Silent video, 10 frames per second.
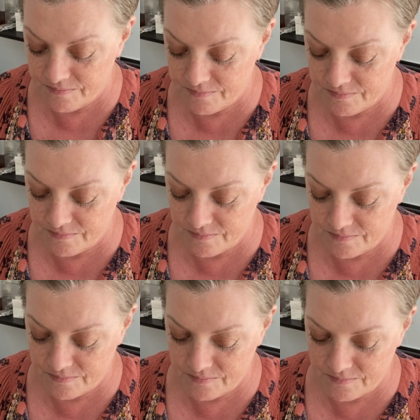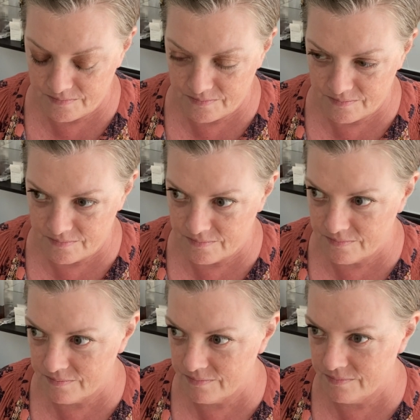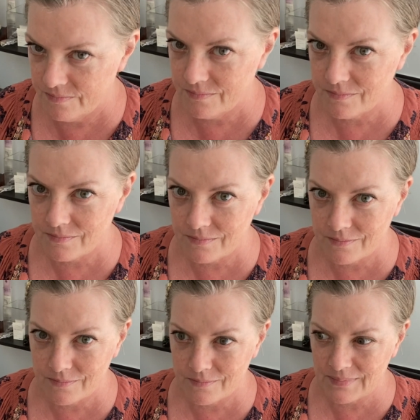(no one is talking)